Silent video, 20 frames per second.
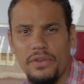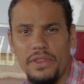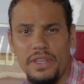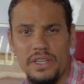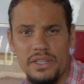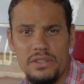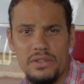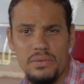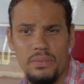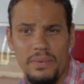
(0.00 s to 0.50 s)
for
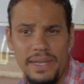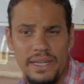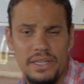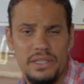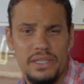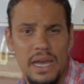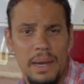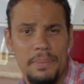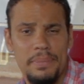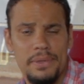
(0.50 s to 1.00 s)
this
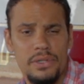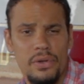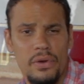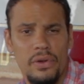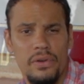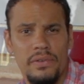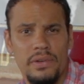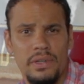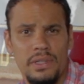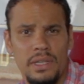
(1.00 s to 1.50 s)
week's
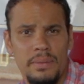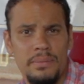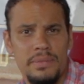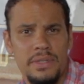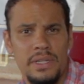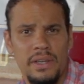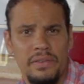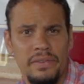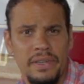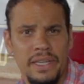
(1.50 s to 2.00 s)
episode of A Glimpse
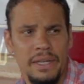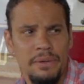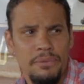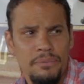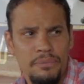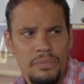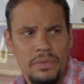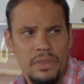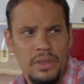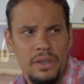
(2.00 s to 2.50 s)
TV.
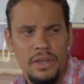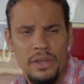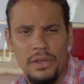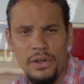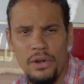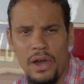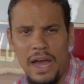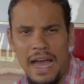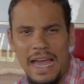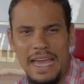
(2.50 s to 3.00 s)
You
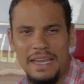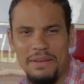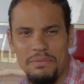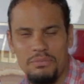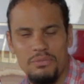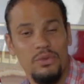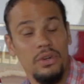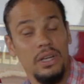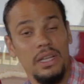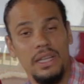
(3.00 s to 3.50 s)
know, I
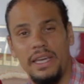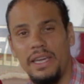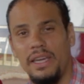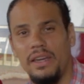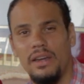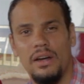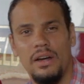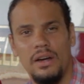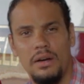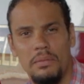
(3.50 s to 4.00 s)
am
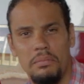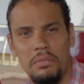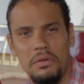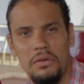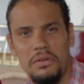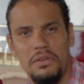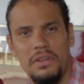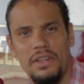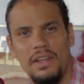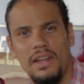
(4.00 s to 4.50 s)
really
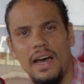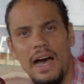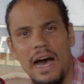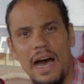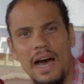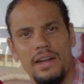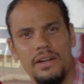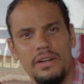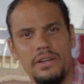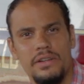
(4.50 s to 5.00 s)
humbled and
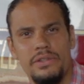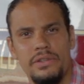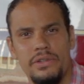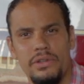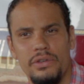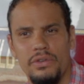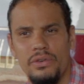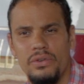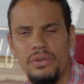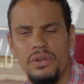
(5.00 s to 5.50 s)
honored
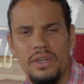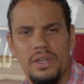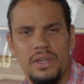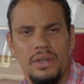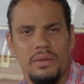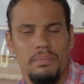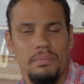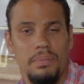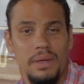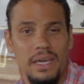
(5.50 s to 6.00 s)
to
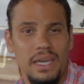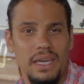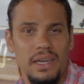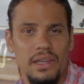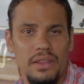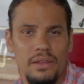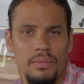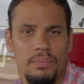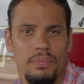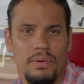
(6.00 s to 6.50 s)
be
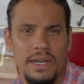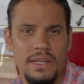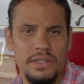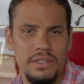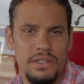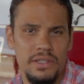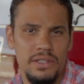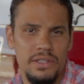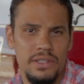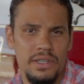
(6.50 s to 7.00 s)
in the
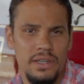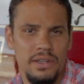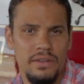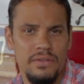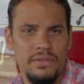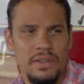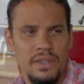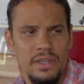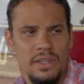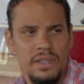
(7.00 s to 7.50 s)
presence
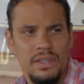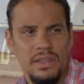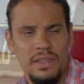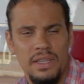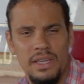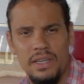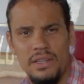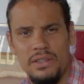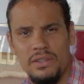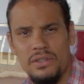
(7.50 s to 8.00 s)
of
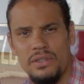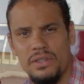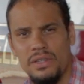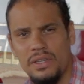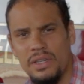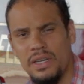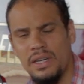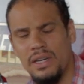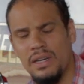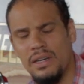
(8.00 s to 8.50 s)
these
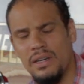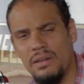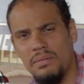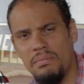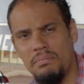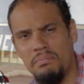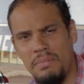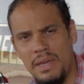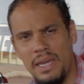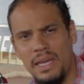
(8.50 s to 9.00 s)

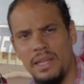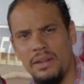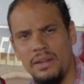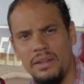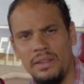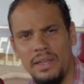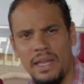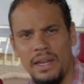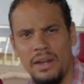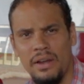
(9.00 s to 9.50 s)

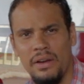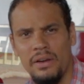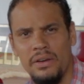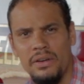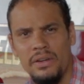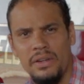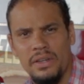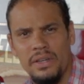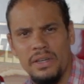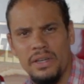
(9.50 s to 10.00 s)
men that are